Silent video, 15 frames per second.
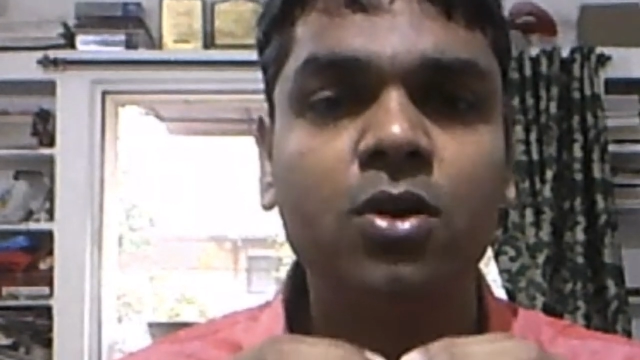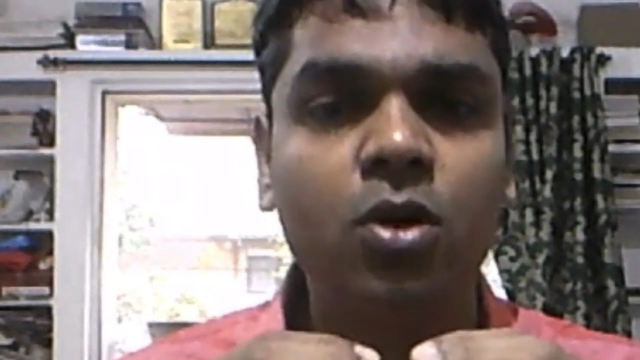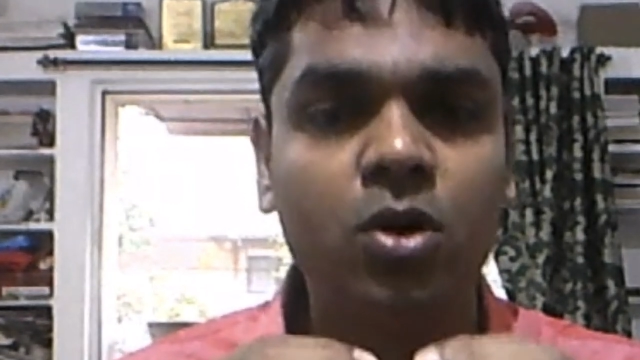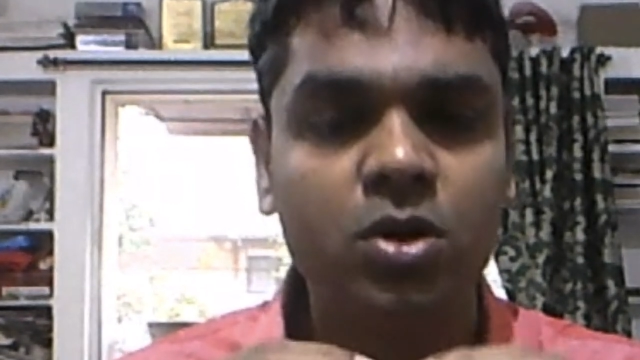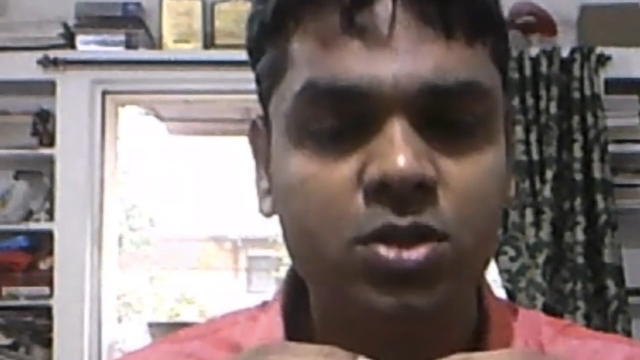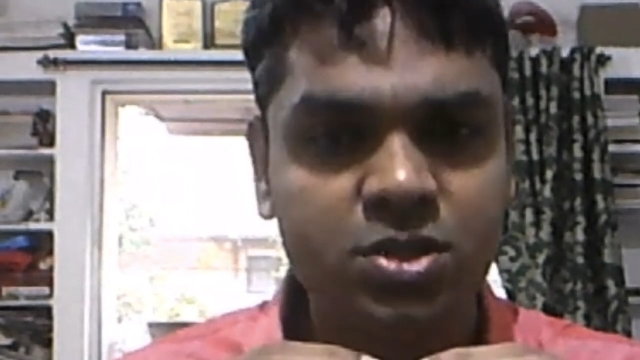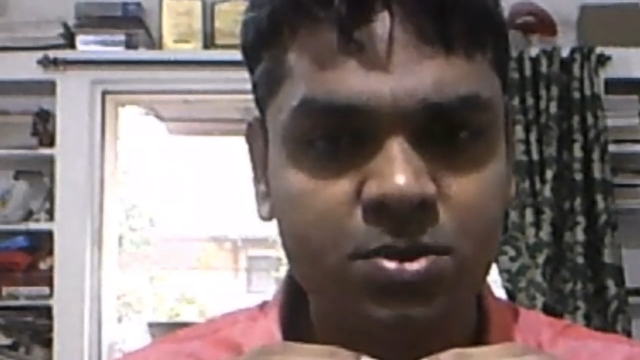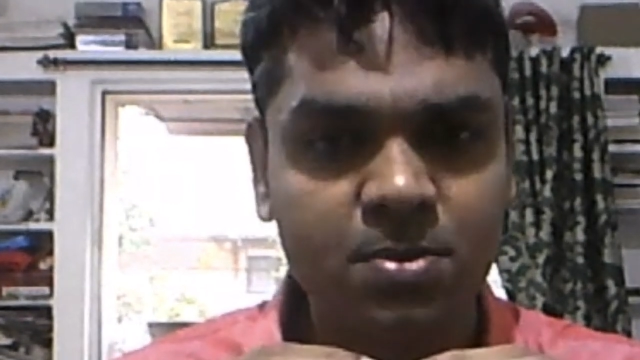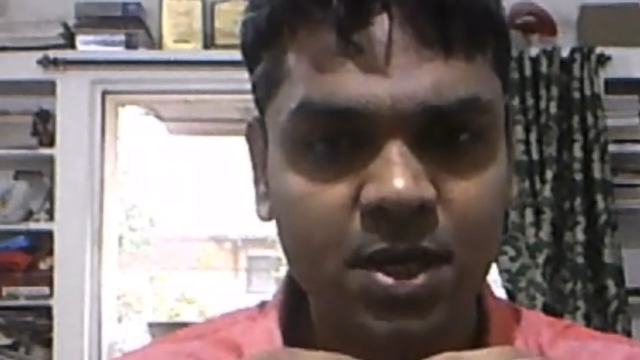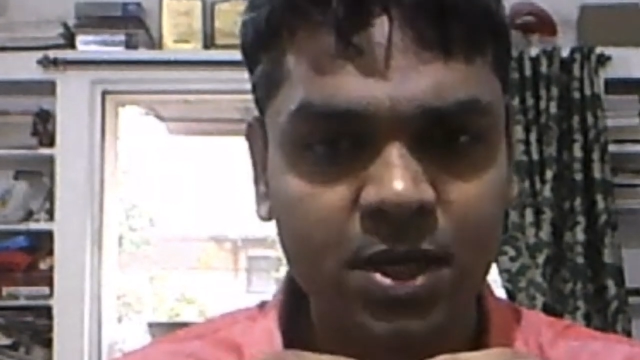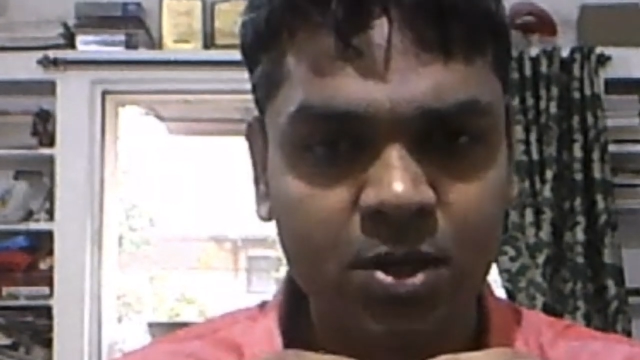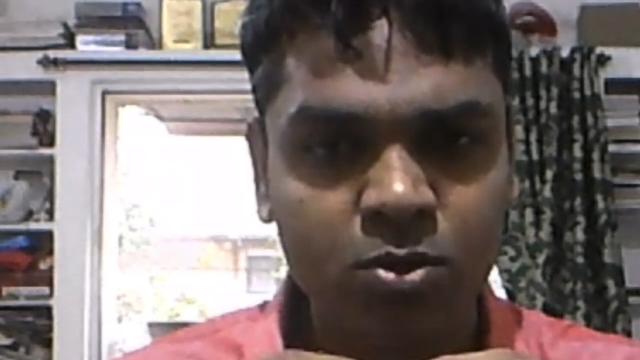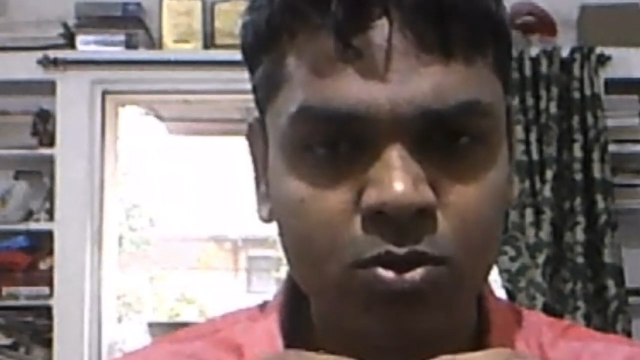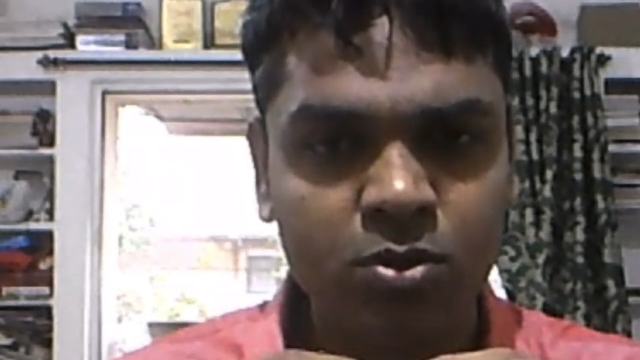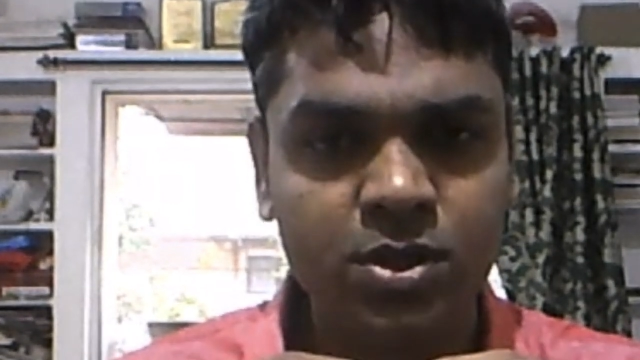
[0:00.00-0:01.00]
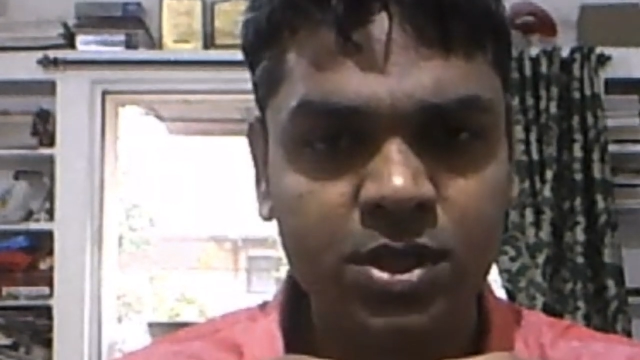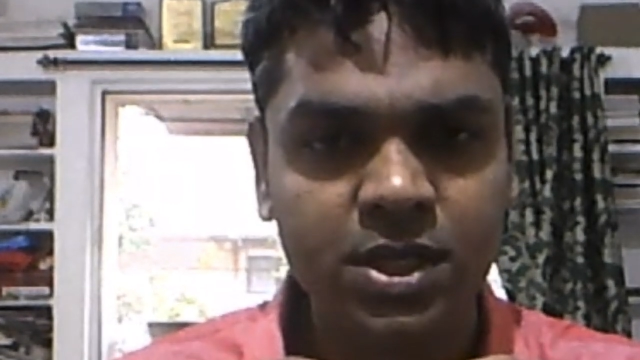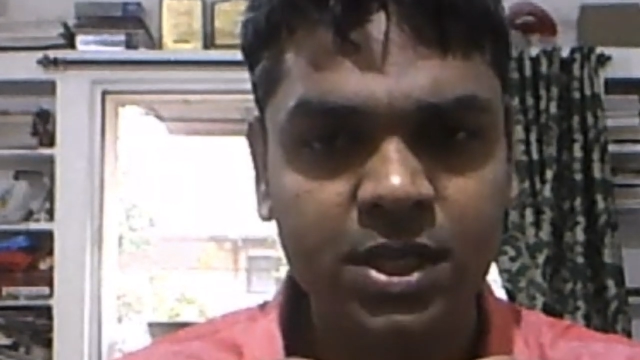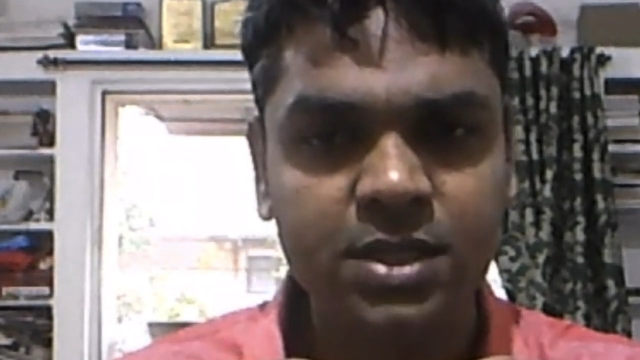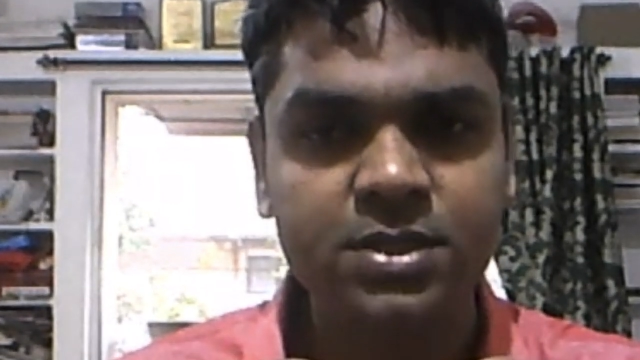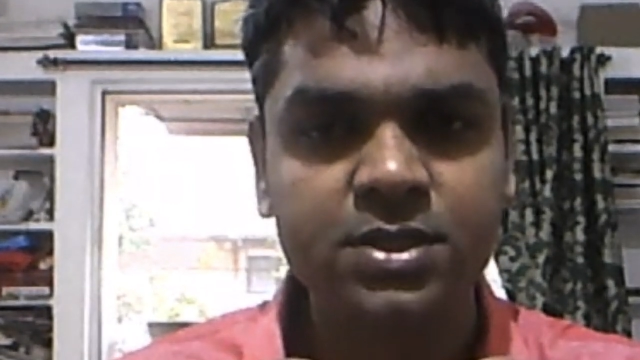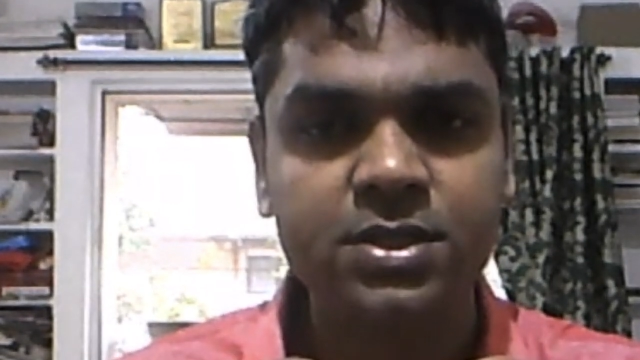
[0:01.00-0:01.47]
caused by cold
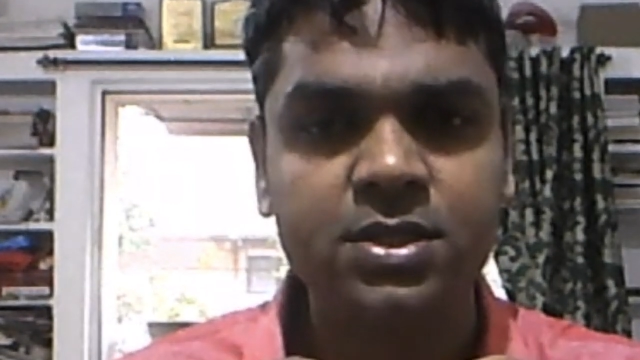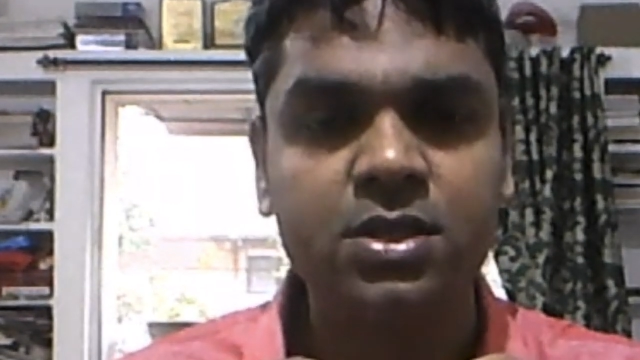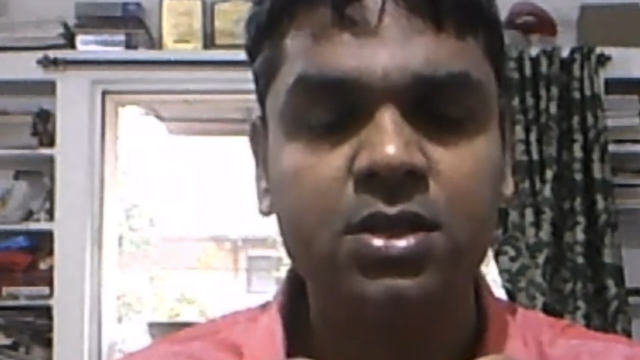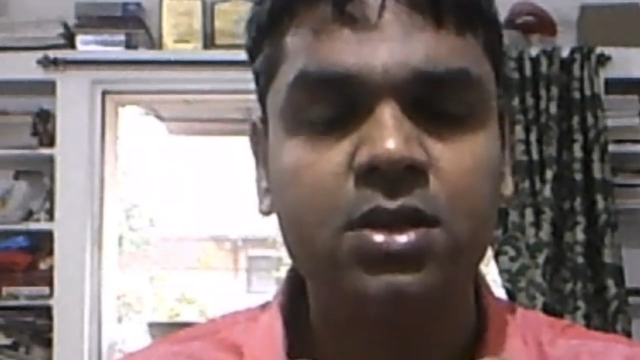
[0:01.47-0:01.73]
drinks,